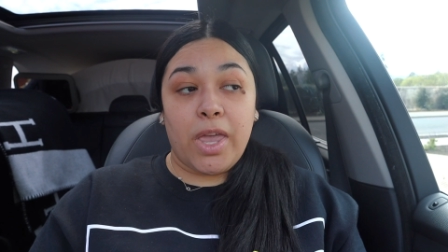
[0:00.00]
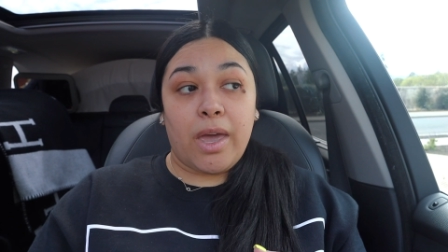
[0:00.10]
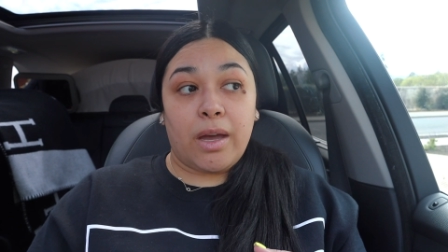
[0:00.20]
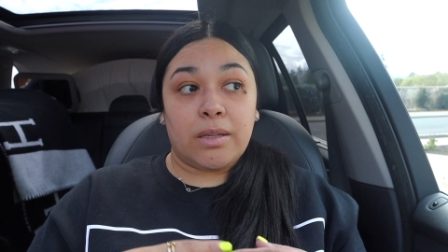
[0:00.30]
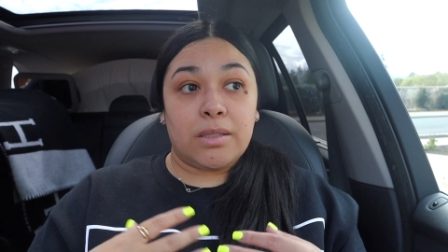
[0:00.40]

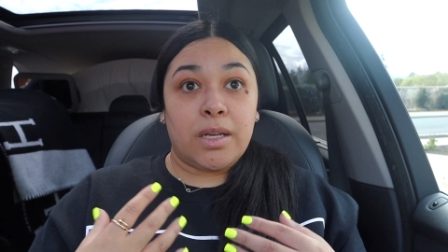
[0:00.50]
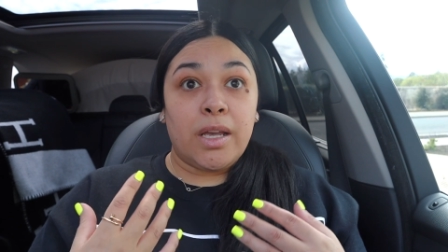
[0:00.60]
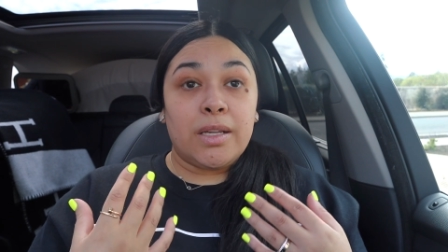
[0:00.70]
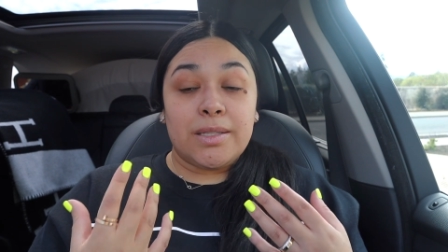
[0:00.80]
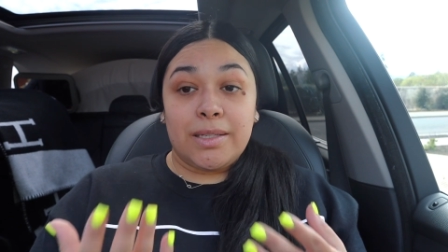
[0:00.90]
And
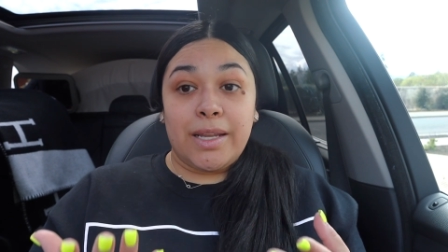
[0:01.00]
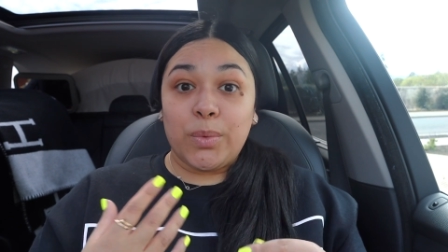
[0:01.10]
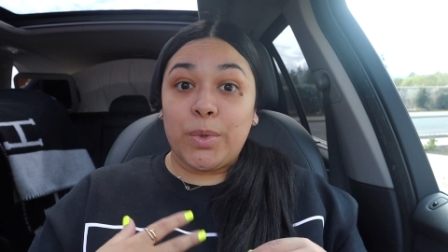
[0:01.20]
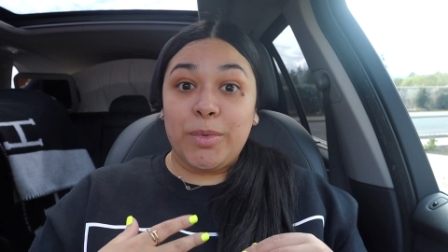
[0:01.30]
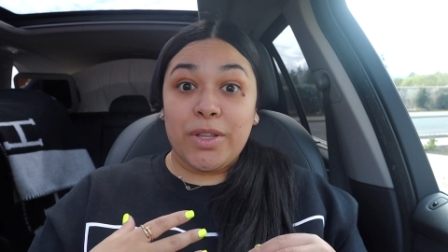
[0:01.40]
today
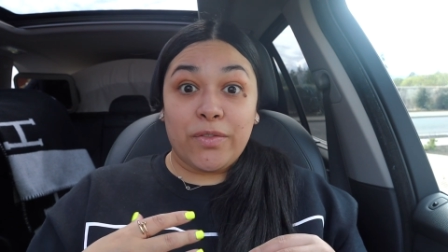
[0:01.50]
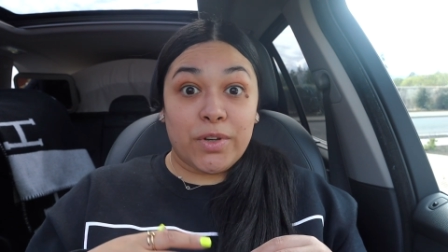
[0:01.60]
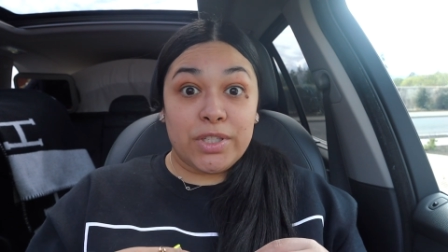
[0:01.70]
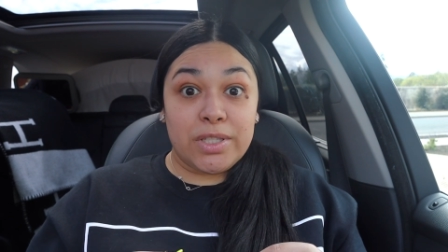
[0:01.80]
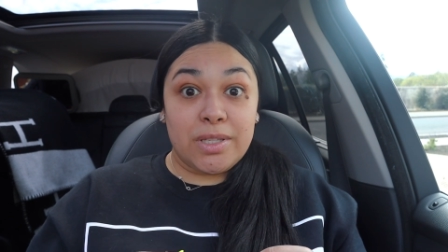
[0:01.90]
will be the
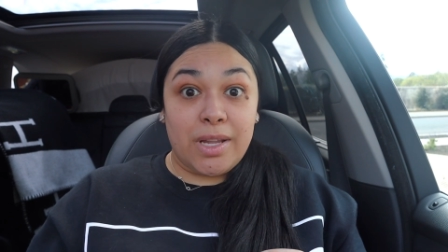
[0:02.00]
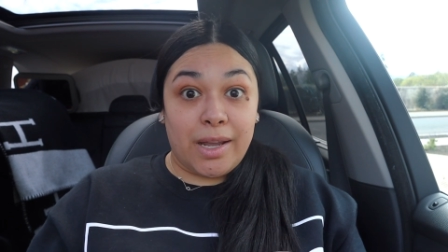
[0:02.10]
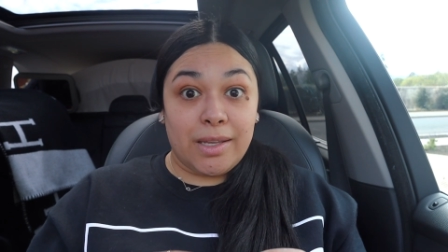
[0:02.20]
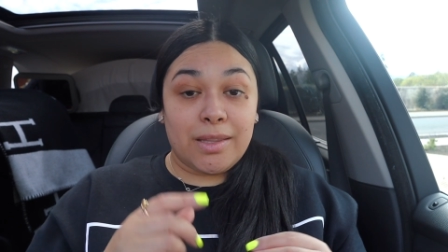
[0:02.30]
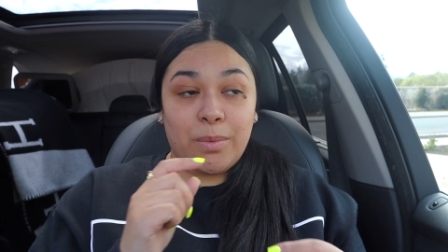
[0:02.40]
first
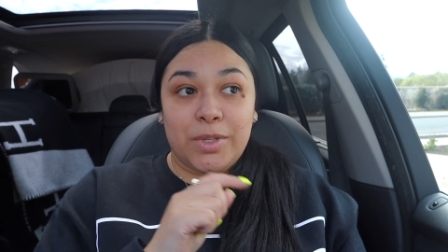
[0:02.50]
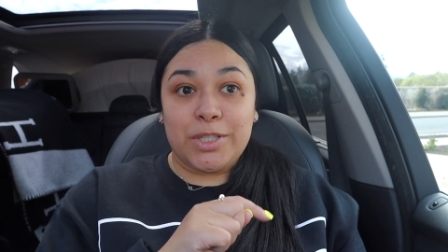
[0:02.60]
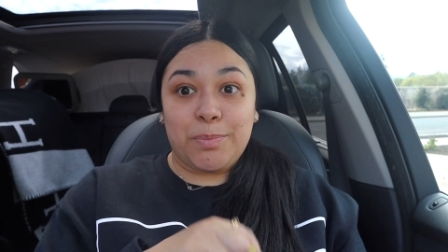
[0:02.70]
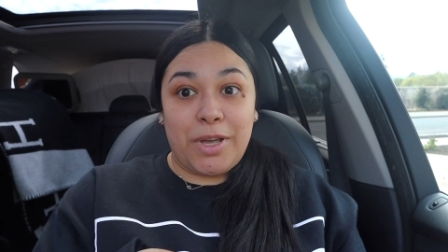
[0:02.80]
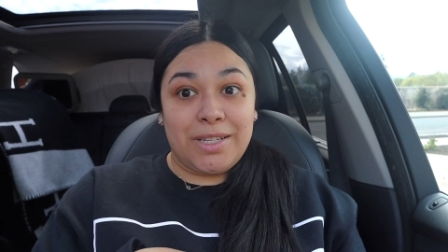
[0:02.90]
night that we
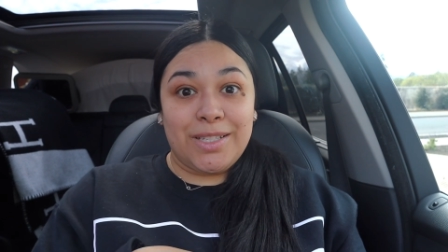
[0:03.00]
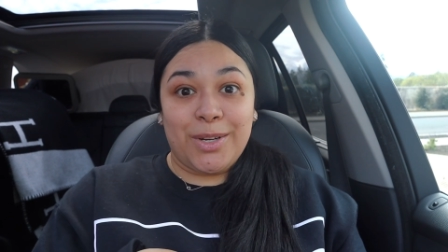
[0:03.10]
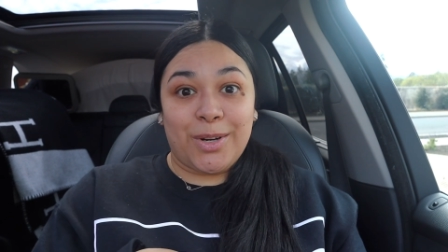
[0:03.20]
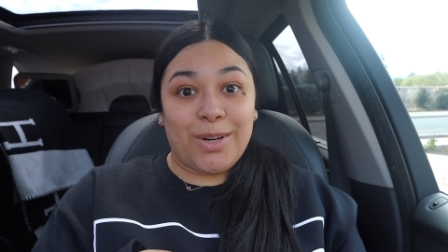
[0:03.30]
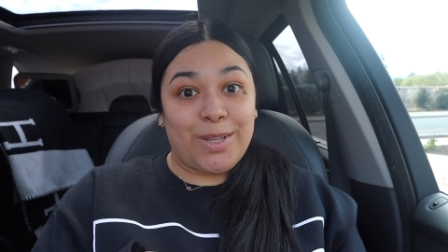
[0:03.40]
spend
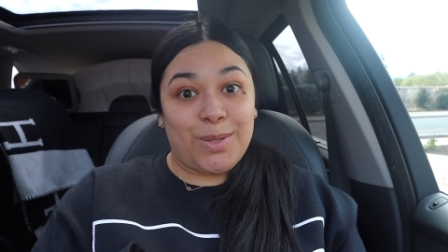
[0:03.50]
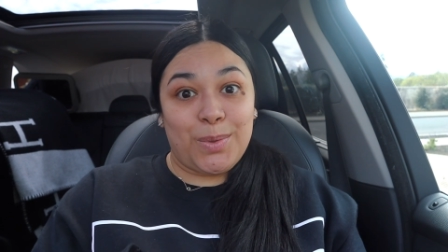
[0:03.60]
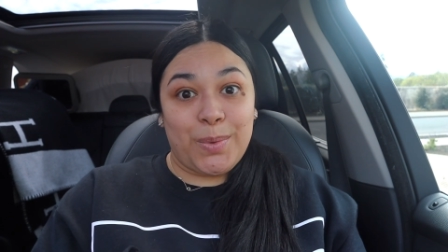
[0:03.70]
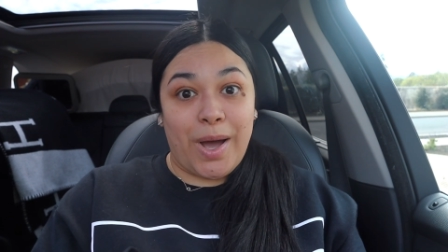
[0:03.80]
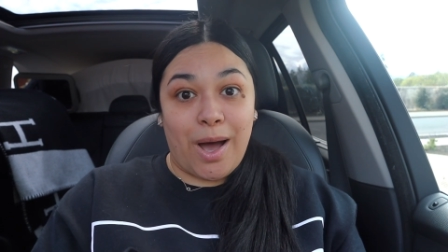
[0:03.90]
here in the
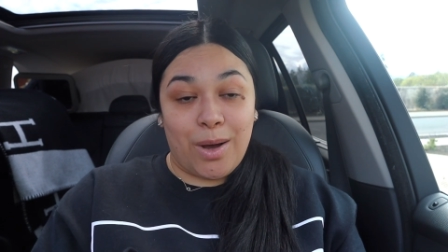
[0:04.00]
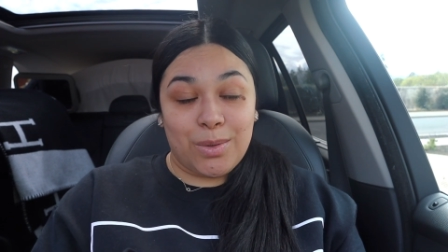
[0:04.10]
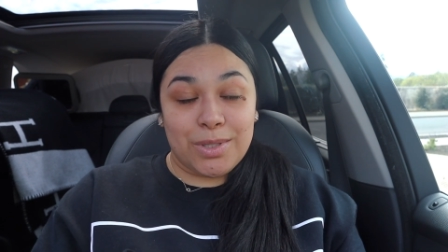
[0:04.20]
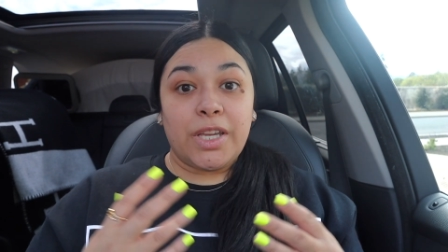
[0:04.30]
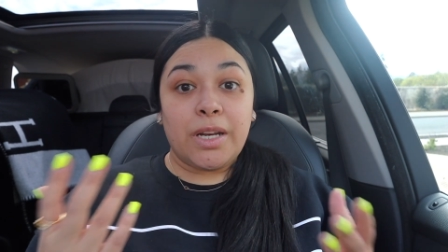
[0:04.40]
new
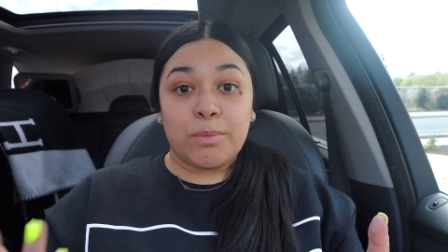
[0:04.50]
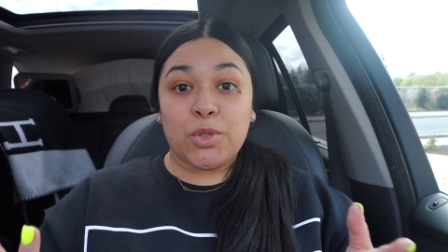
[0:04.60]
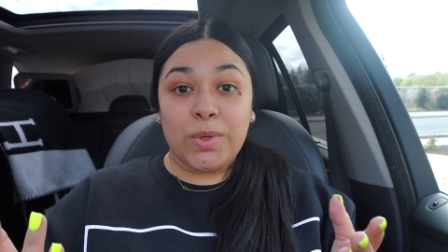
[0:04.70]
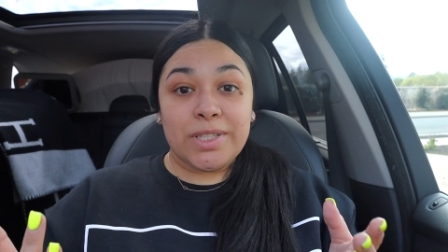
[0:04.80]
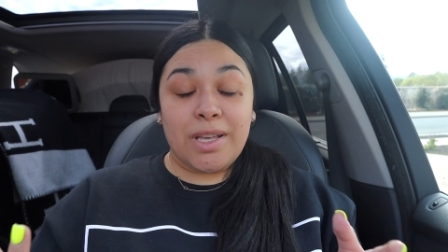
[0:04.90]
house. And I'm
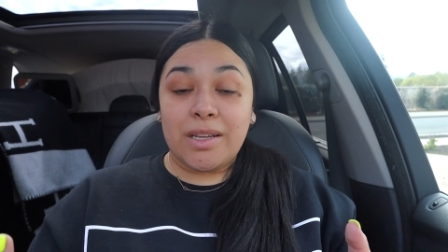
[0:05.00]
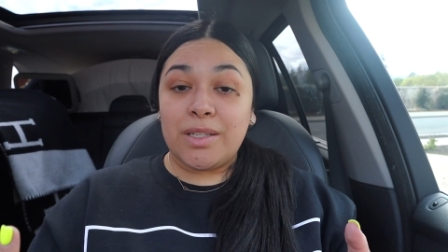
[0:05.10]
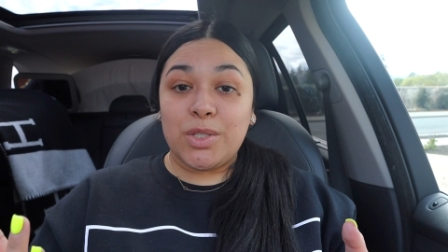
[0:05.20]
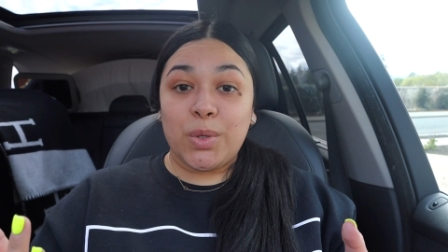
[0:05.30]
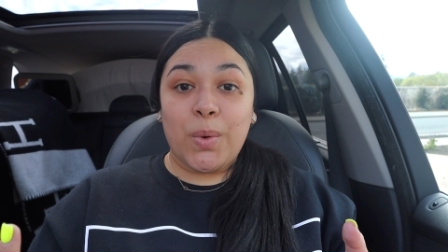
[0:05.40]
so
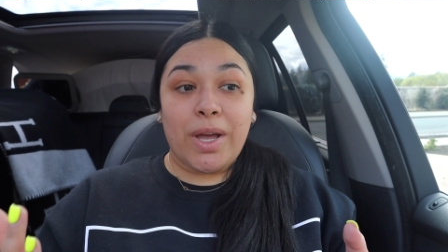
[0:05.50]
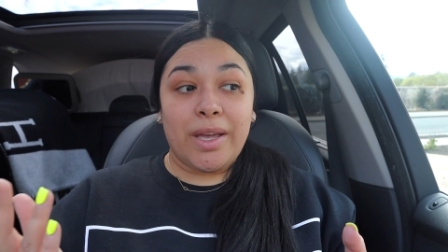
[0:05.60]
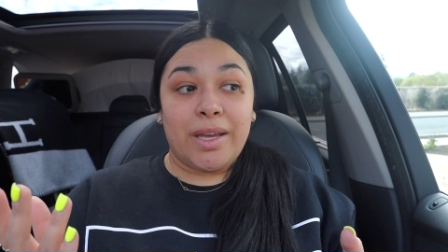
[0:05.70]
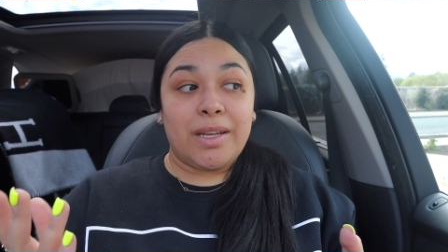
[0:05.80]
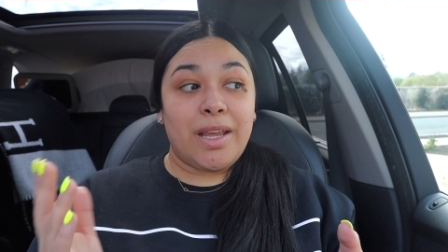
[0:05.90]
excited to go
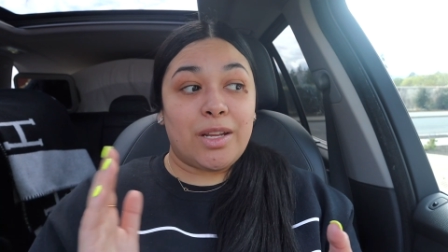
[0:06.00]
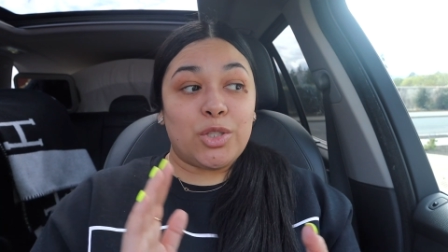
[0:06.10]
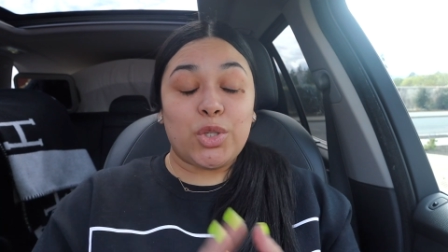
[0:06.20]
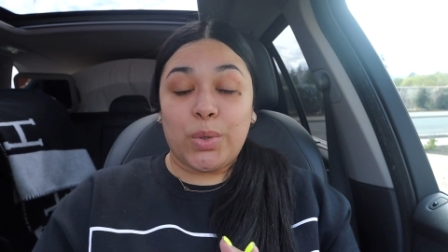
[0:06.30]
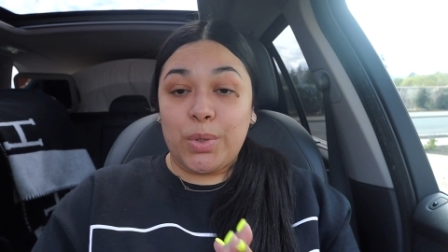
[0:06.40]
ahead
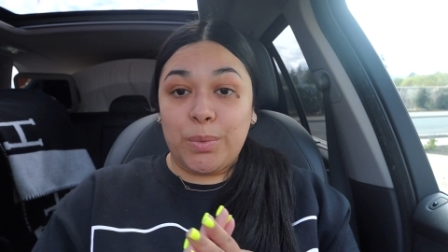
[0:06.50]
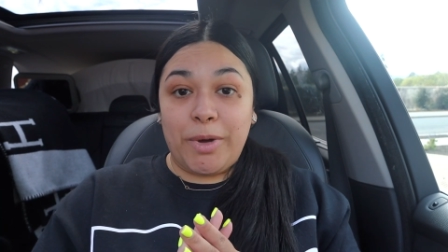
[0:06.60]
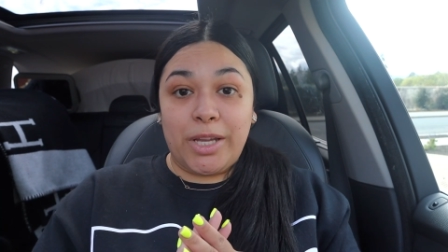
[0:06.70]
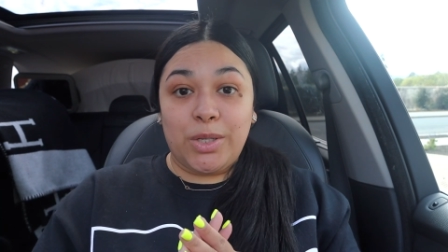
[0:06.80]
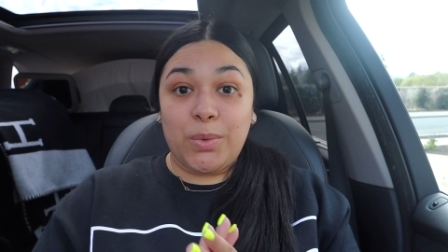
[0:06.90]
and show you
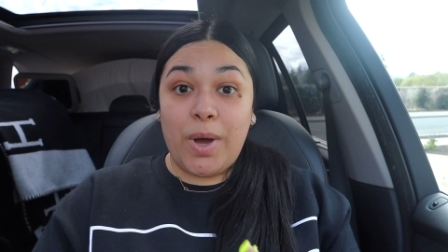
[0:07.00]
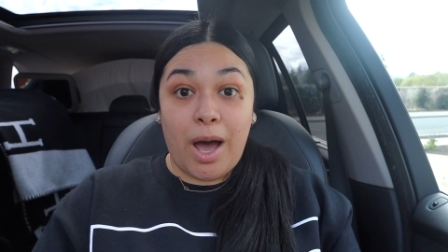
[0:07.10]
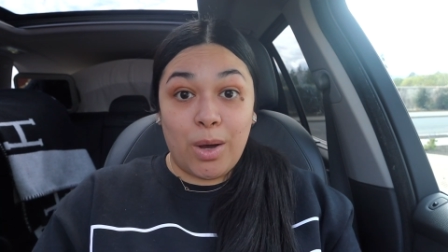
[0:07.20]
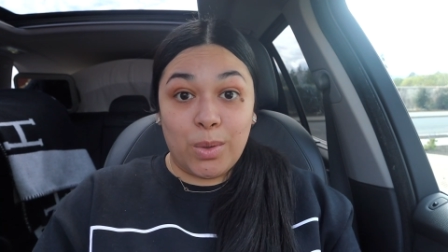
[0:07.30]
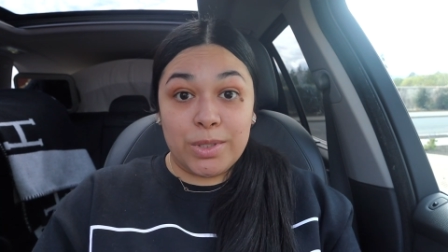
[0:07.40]
my new
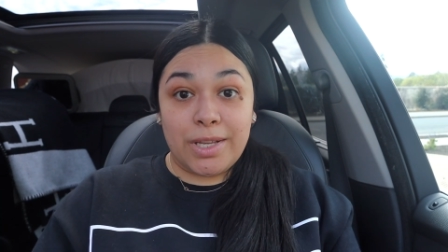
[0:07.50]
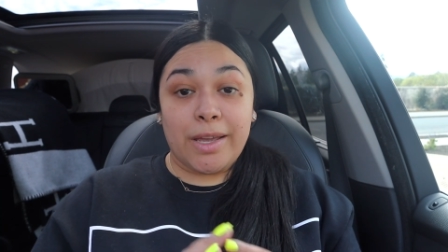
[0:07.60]
house.